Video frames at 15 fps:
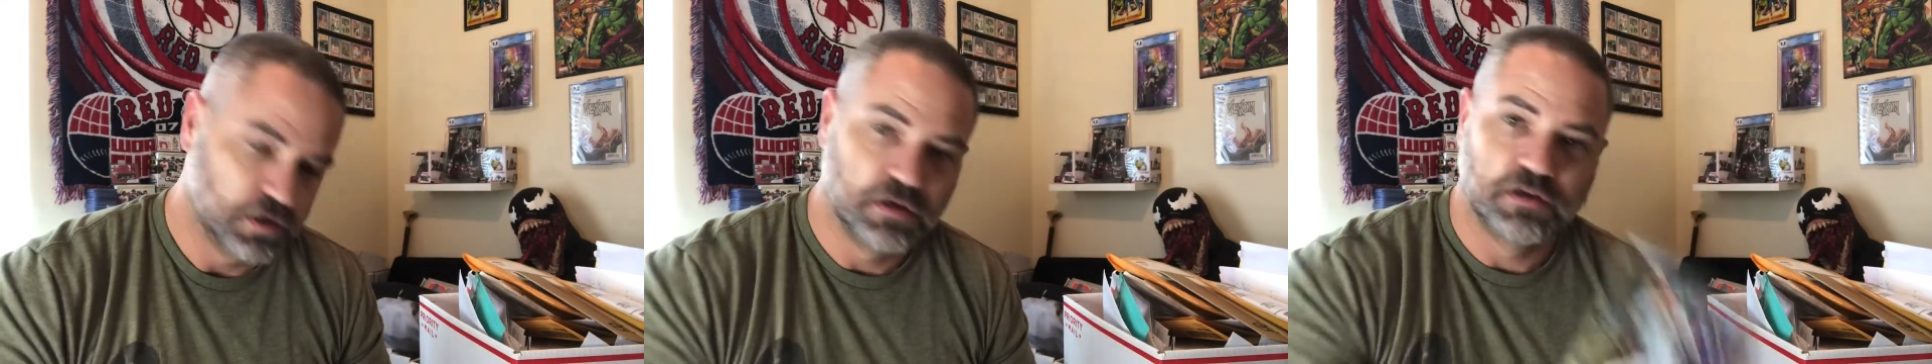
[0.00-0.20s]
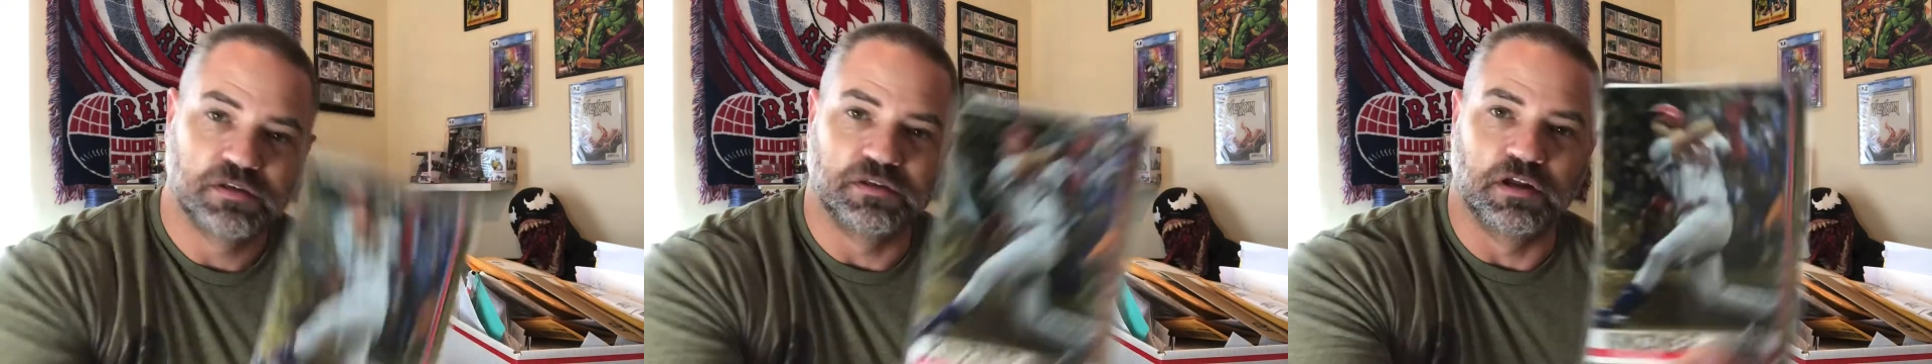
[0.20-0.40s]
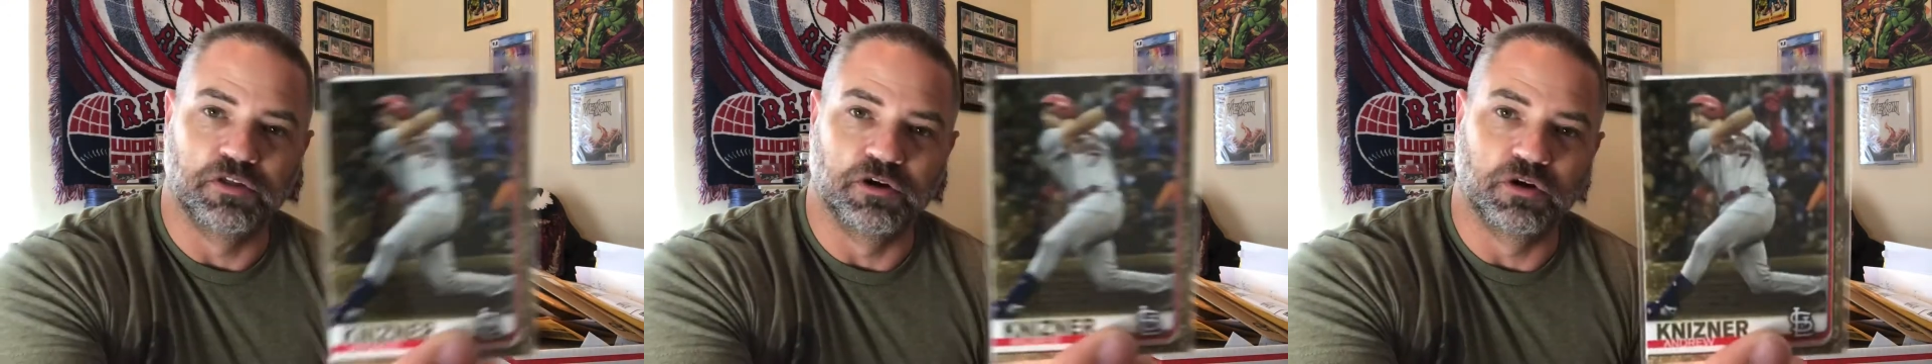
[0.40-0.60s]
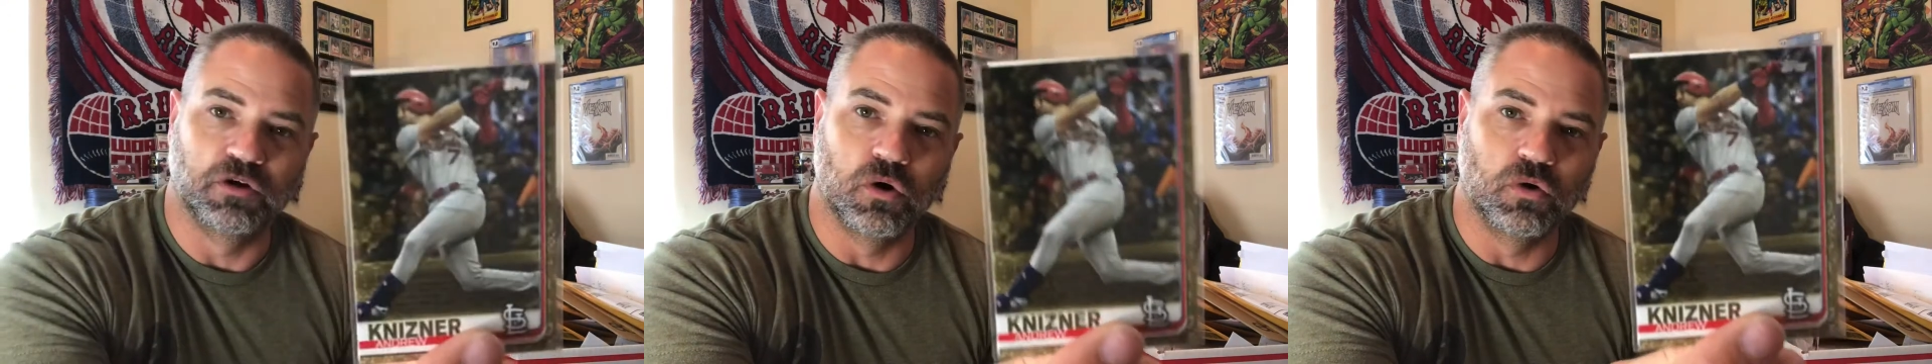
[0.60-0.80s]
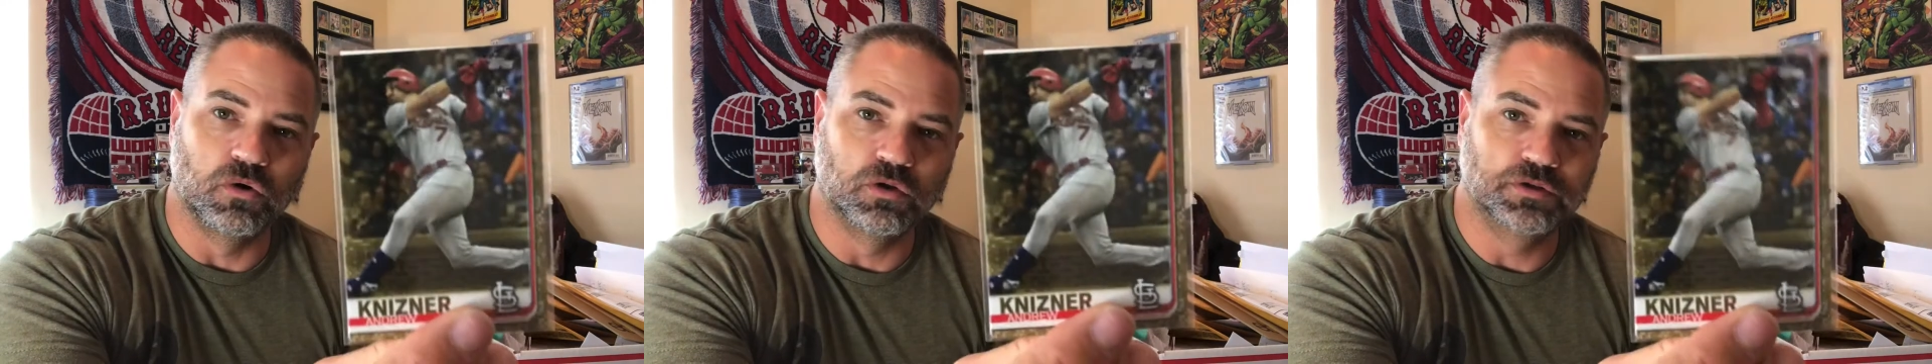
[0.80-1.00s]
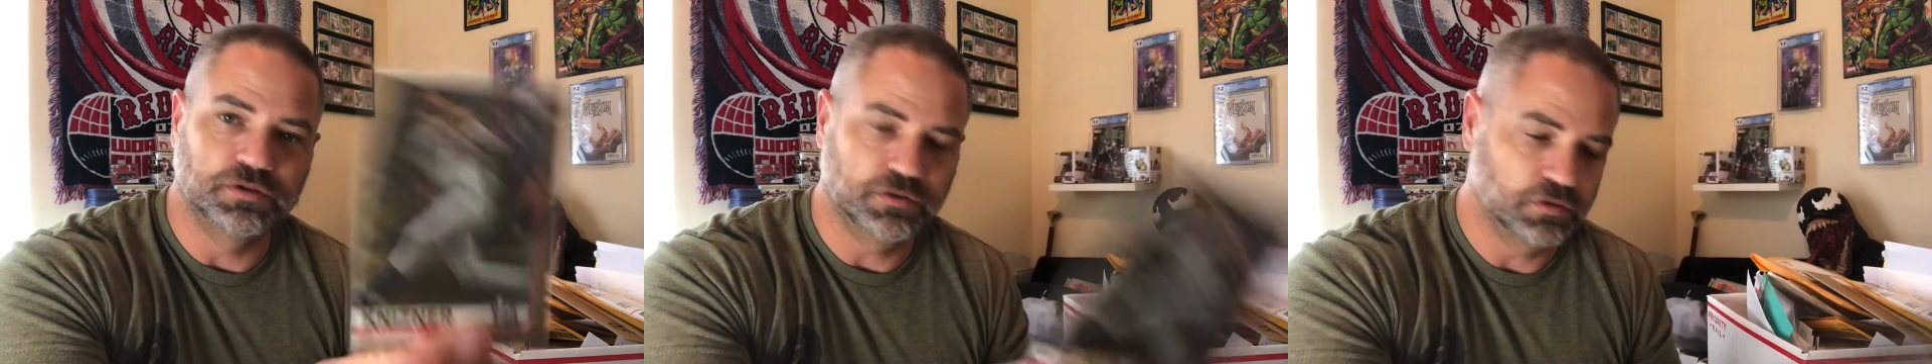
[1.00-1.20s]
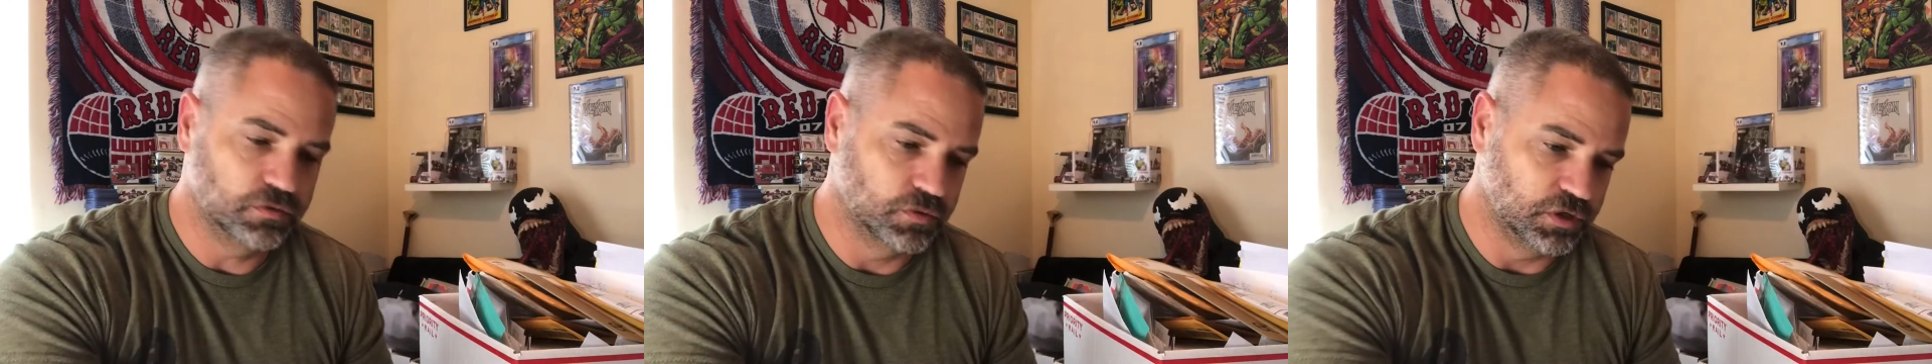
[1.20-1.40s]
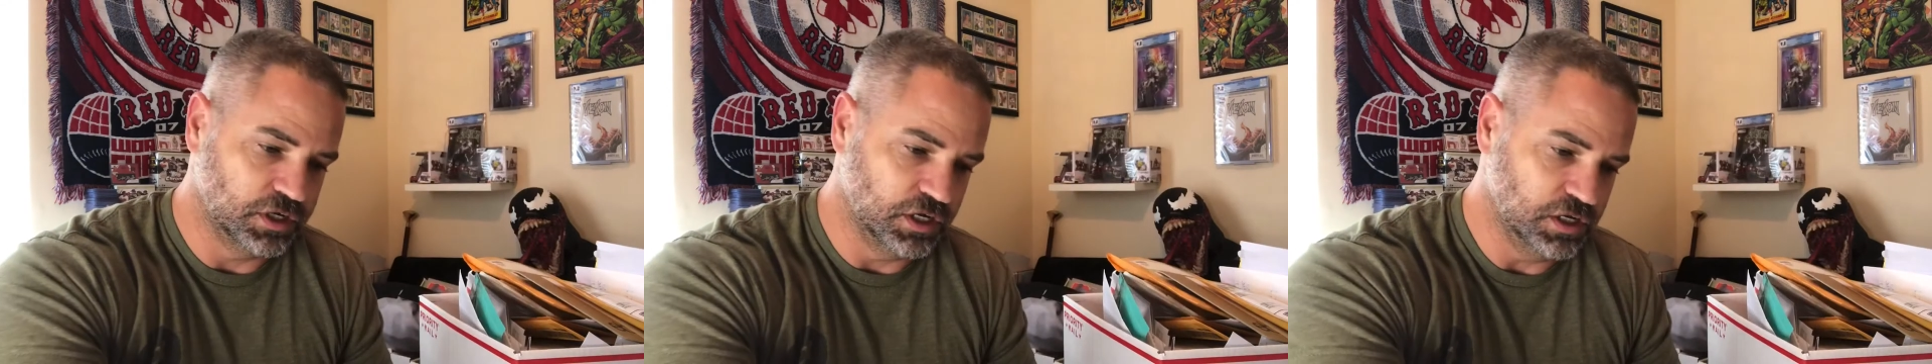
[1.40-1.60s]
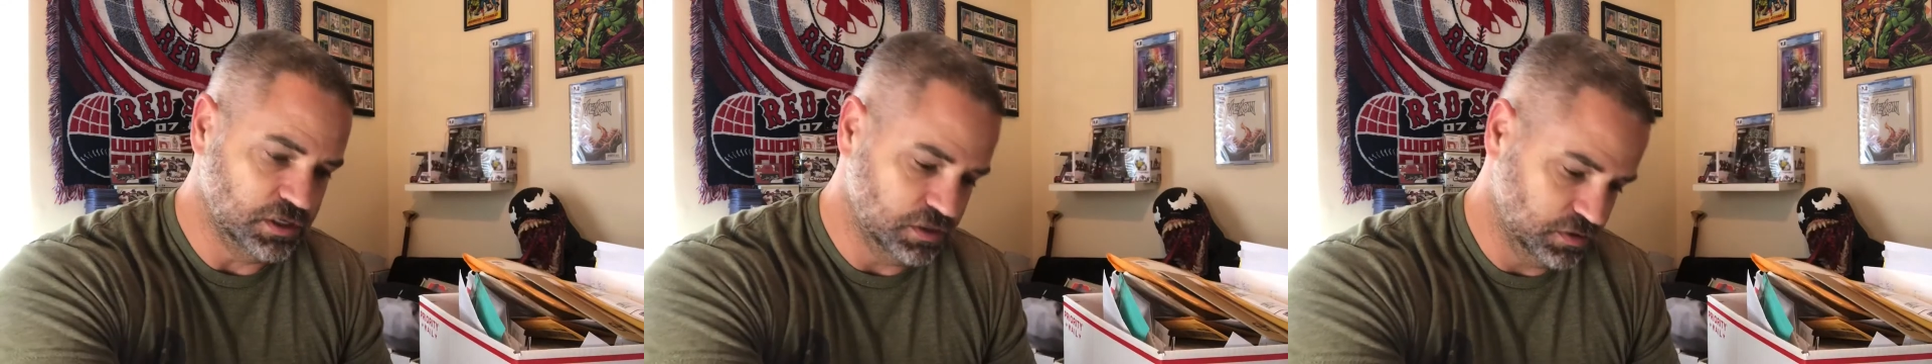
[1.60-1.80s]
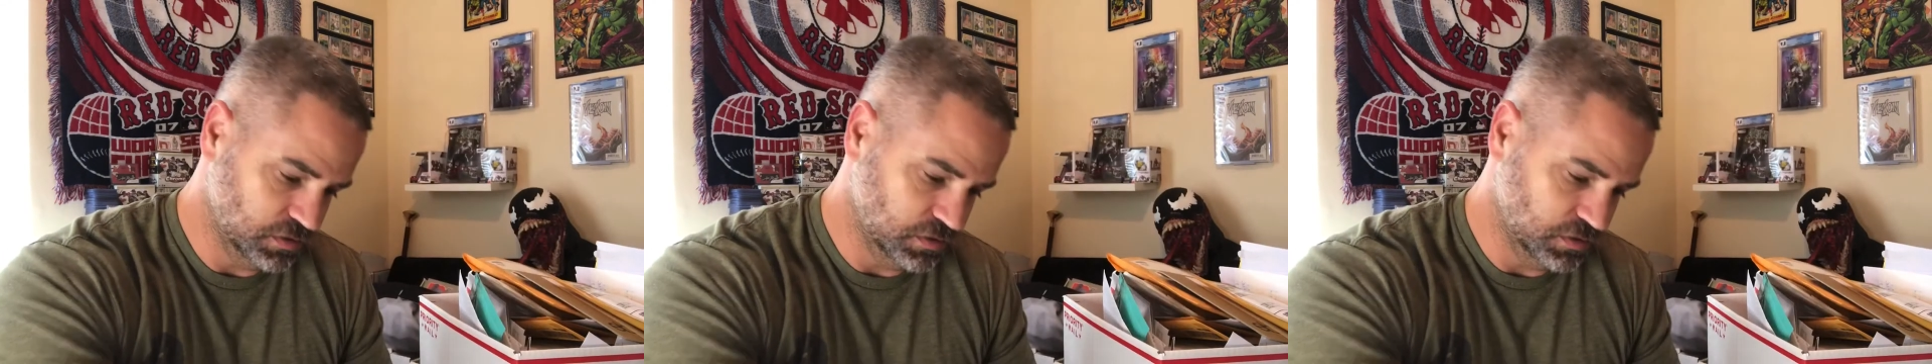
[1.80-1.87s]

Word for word: There's another gold rookie.